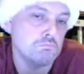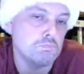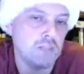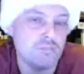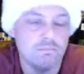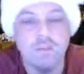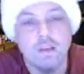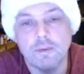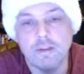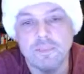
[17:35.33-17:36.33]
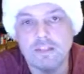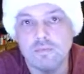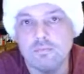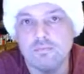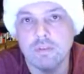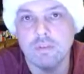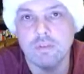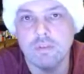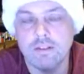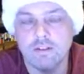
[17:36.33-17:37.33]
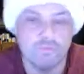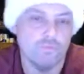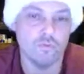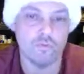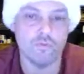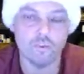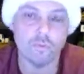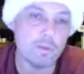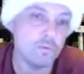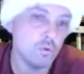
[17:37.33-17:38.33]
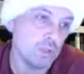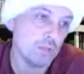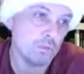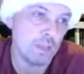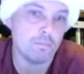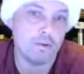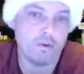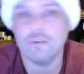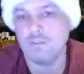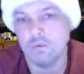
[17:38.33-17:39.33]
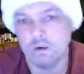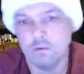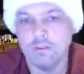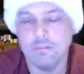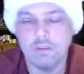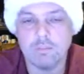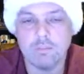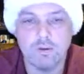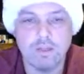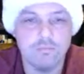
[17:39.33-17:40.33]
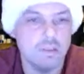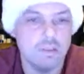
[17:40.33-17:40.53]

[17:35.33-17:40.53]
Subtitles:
I mean, if that's for the people who like BlackBerry, if you want to go get a BlackBerry